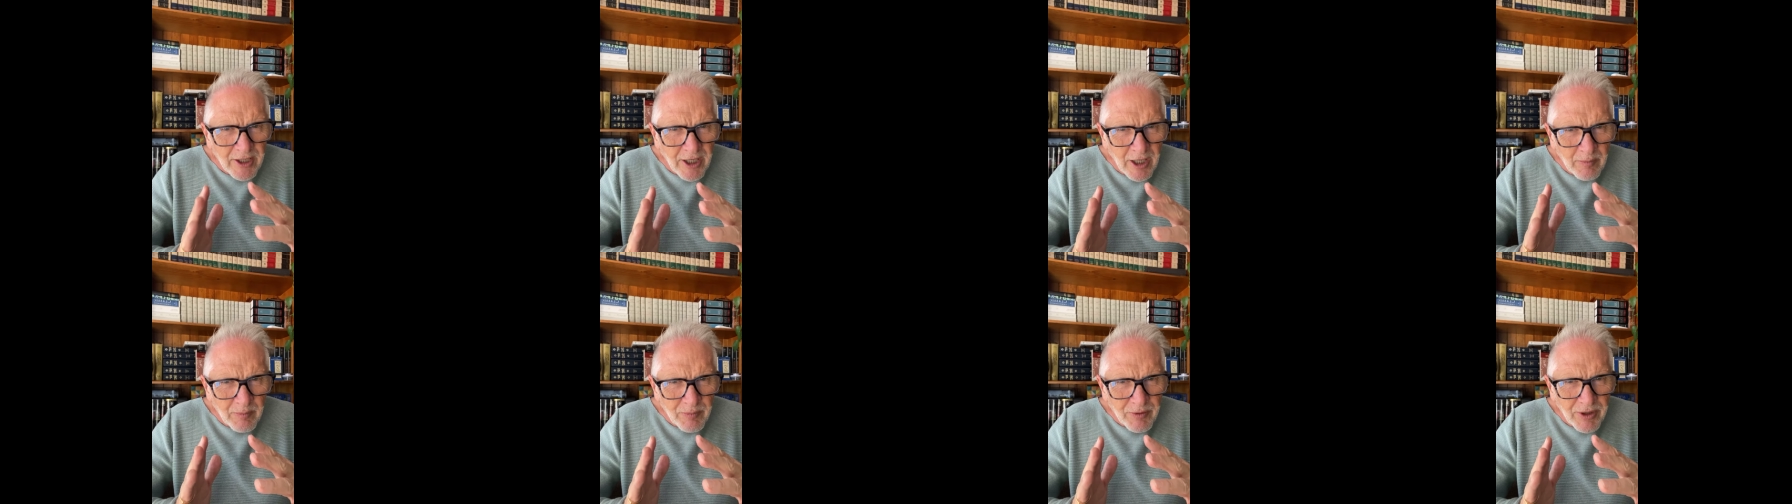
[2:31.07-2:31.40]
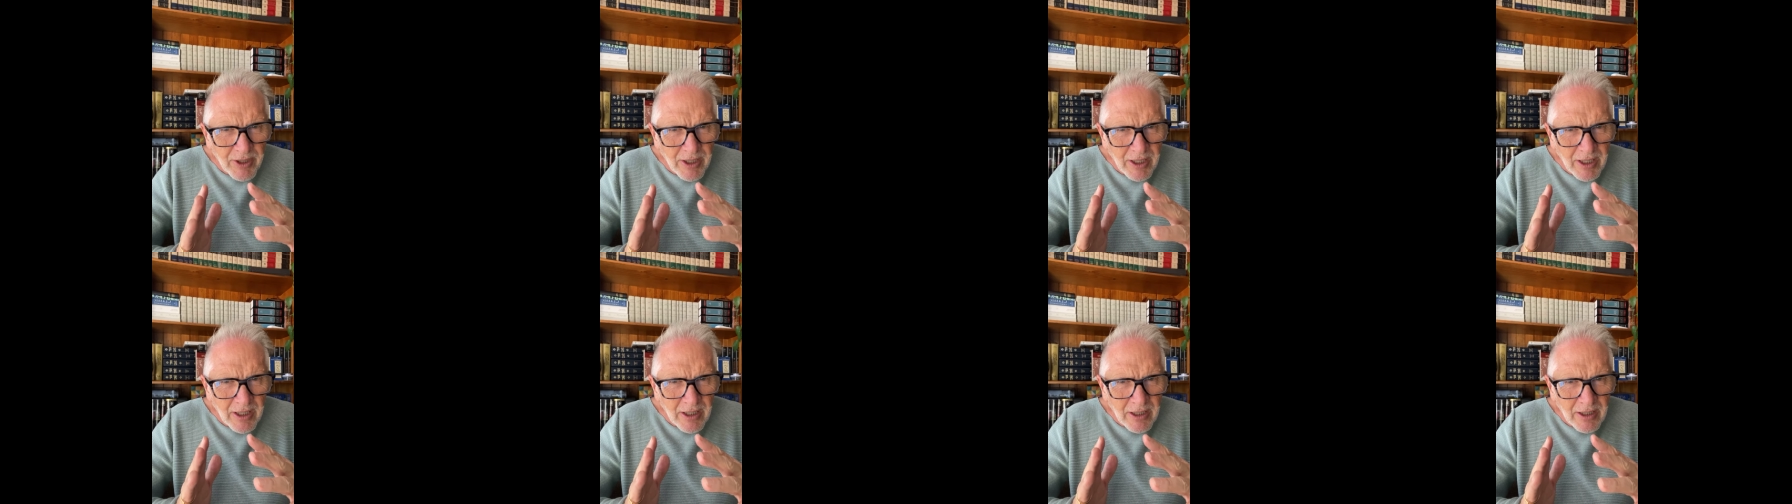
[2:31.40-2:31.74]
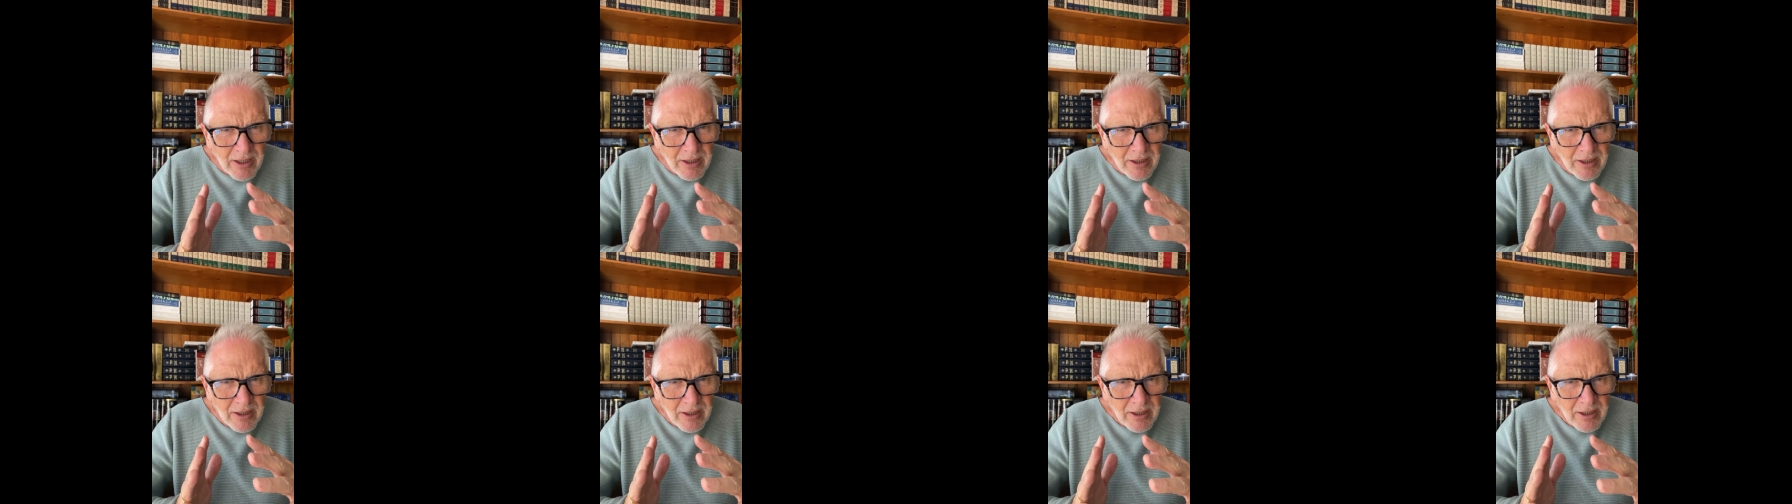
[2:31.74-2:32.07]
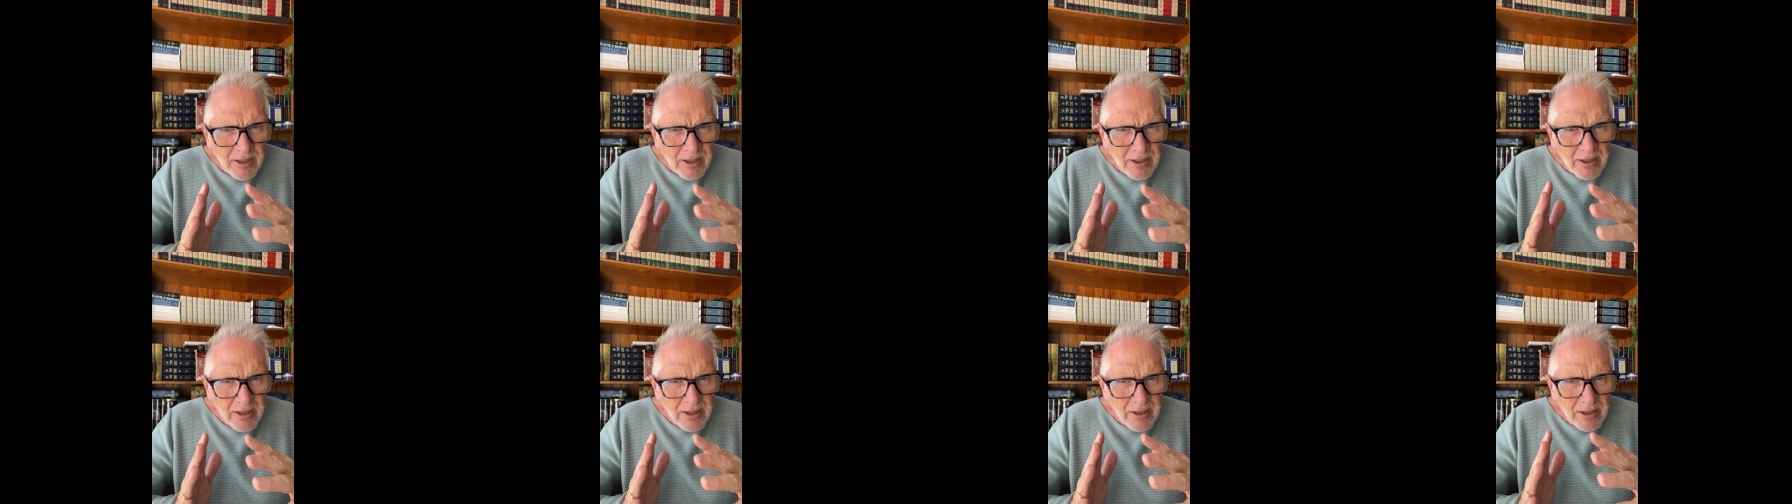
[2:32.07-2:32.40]
wind up
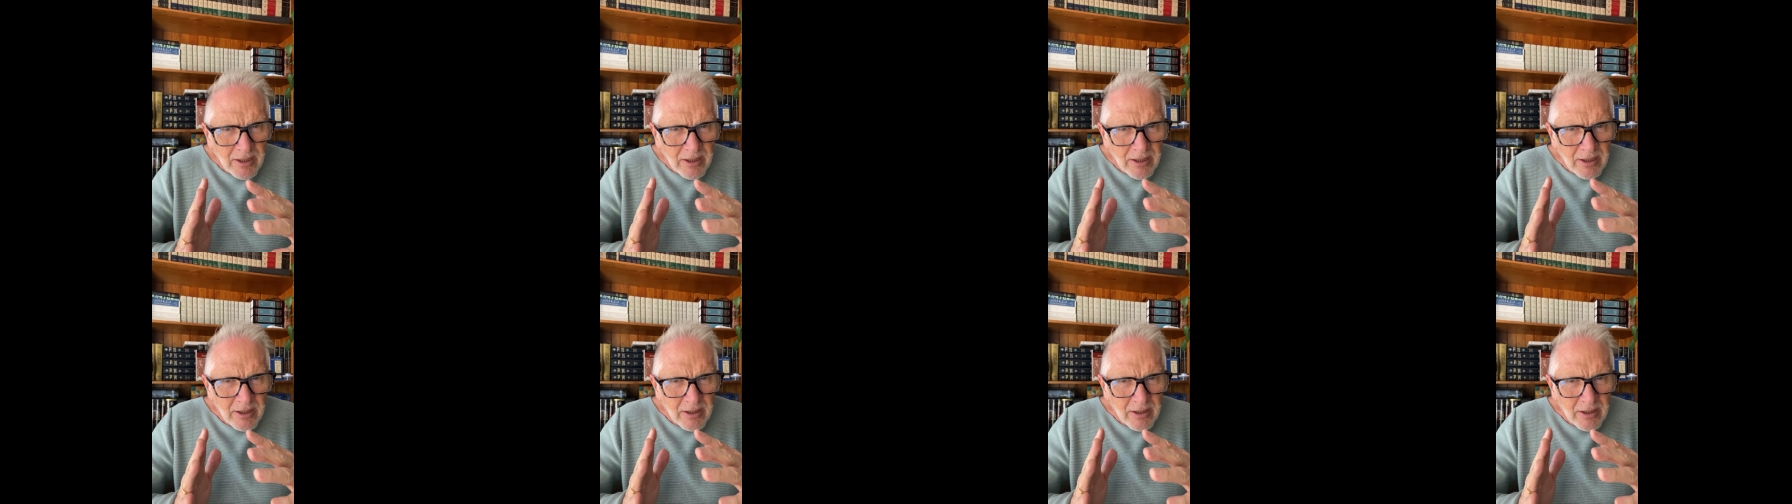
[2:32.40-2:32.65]
there